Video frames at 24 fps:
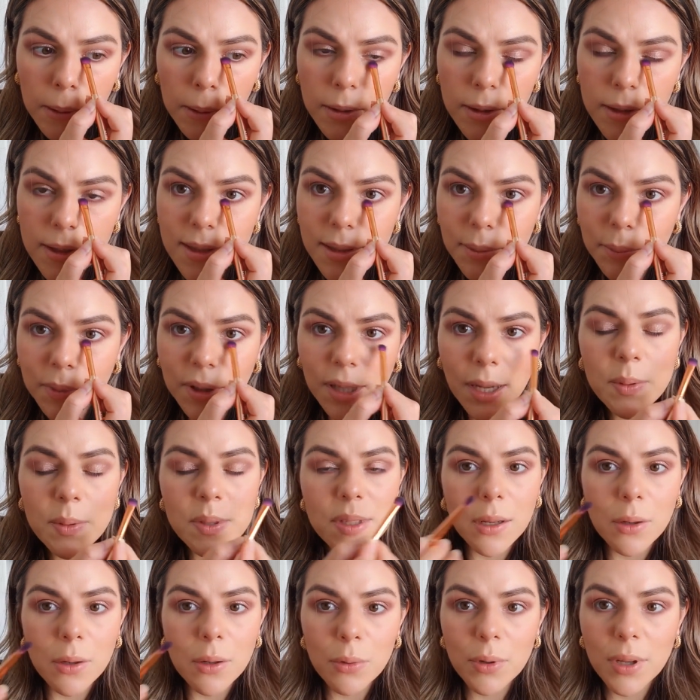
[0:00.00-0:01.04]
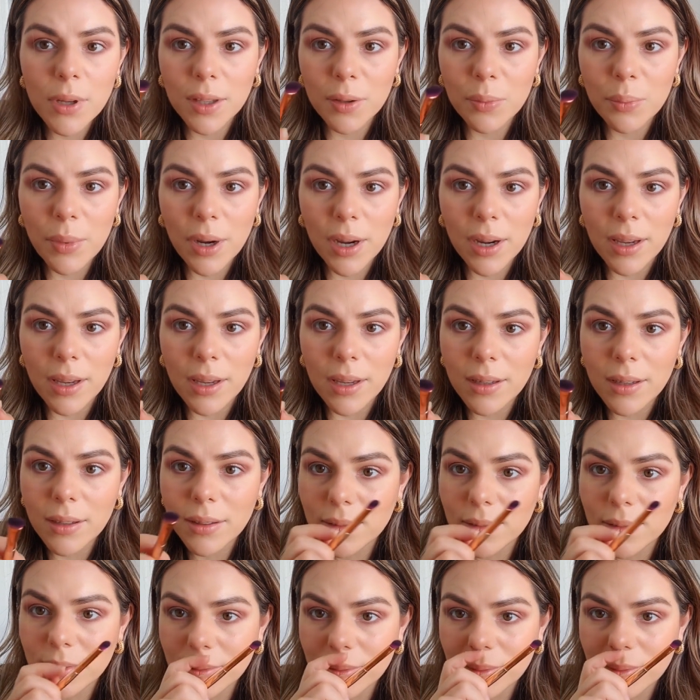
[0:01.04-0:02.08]
Sometimes I look at my
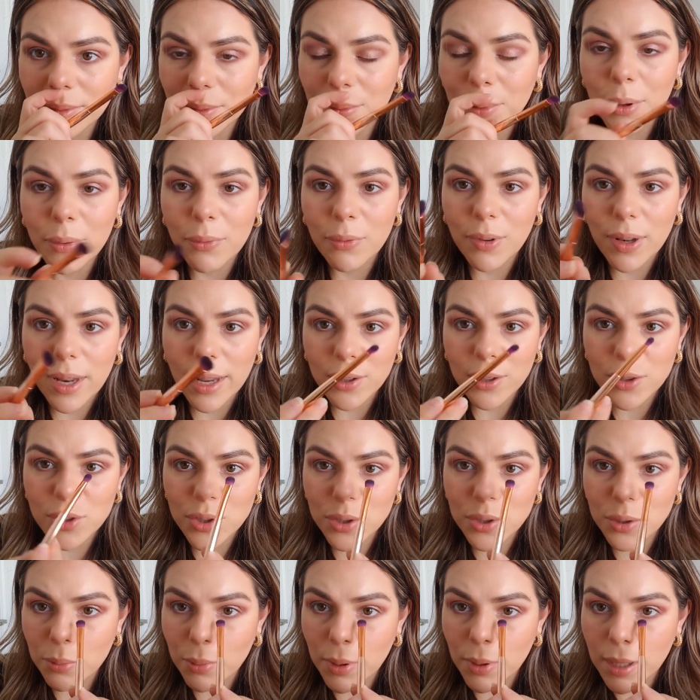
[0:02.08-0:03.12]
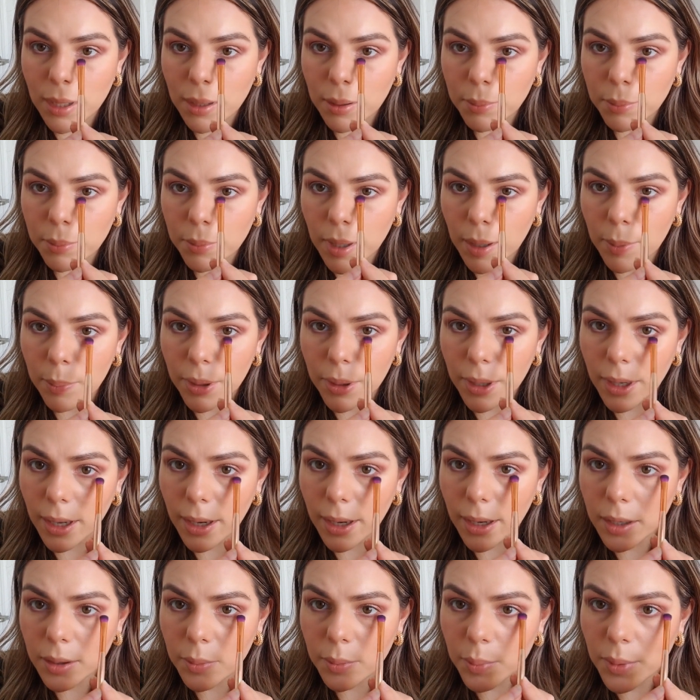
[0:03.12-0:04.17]
reflection when I'm
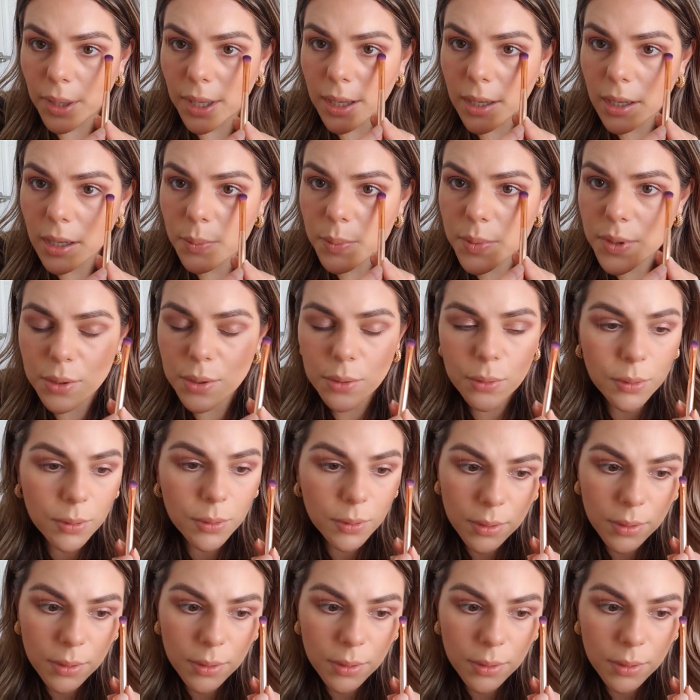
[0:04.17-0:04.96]
applying makeup, so